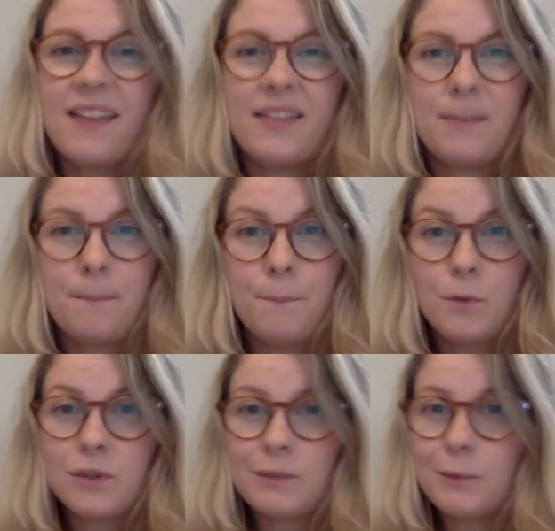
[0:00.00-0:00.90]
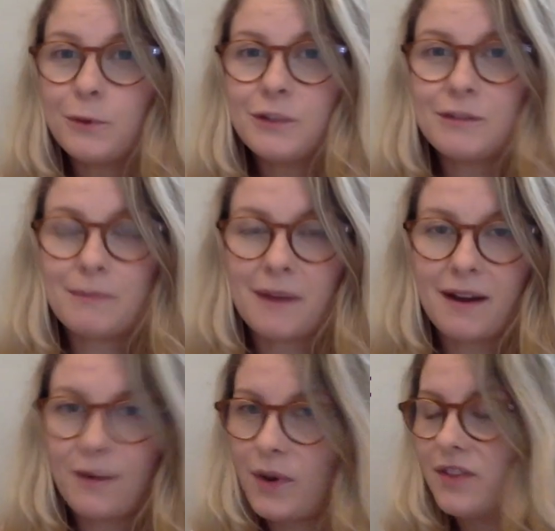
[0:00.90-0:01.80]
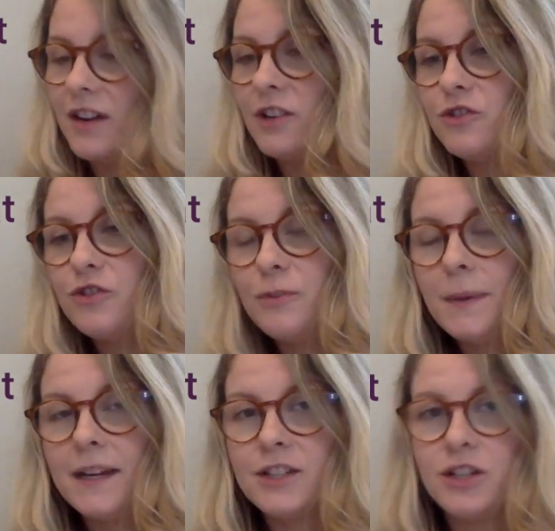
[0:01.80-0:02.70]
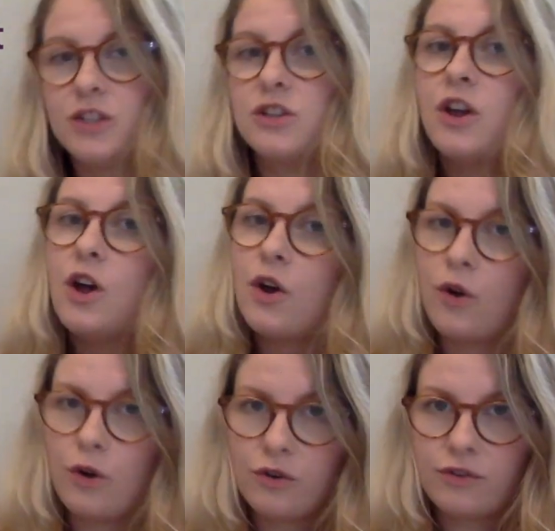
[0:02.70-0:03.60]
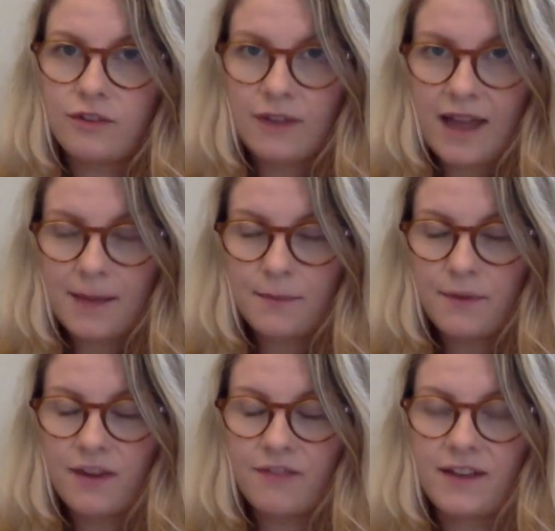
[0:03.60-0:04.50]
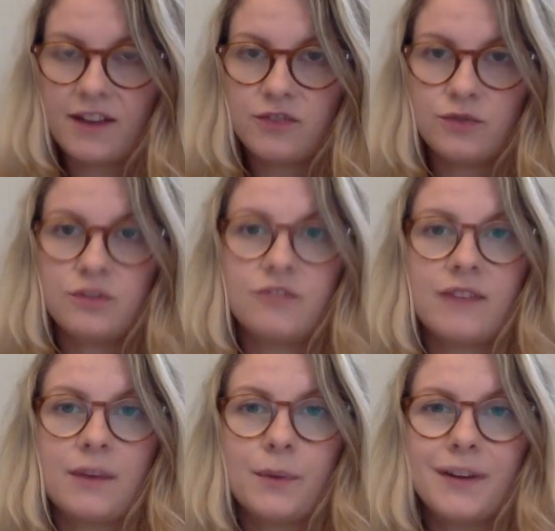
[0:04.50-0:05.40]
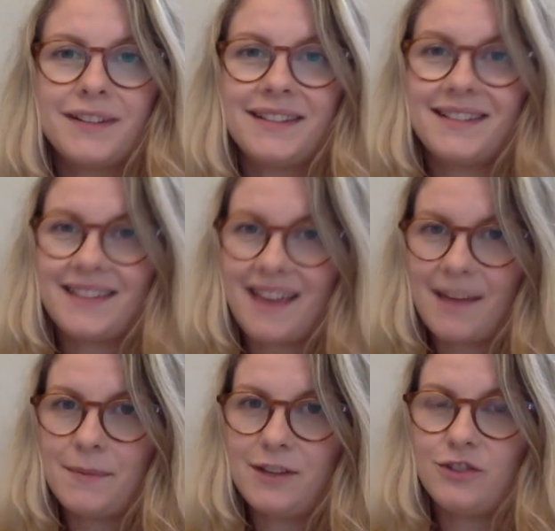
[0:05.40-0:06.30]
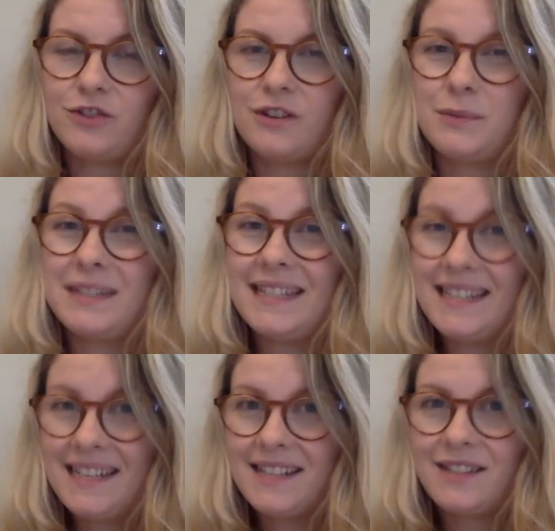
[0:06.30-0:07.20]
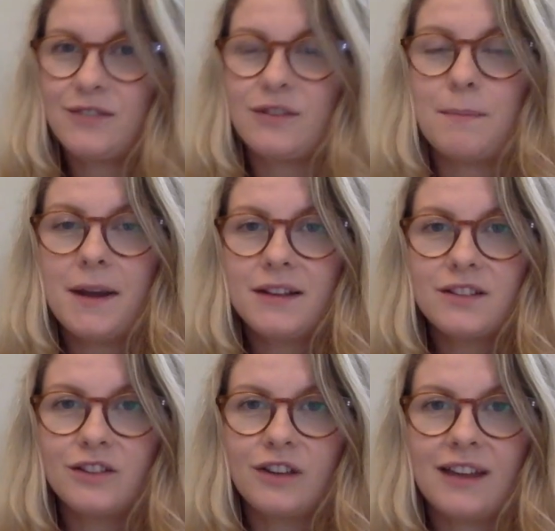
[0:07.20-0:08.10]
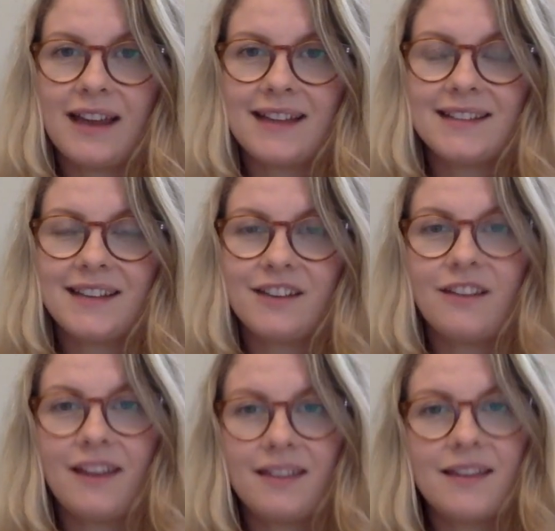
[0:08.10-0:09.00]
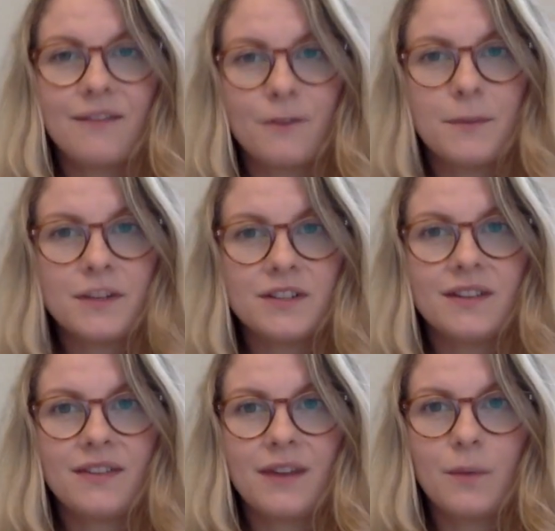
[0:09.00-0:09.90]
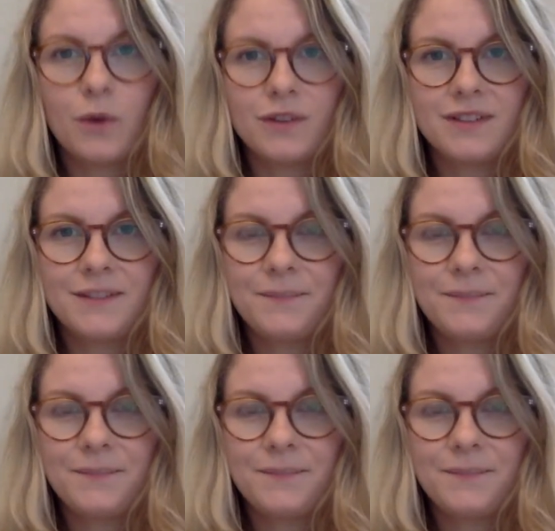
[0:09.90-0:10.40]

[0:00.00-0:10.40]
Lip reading: The most important part, whether I drew pictures or if I chose to write words, is that I made sure it was neat so the person looking at it could get the information that they want.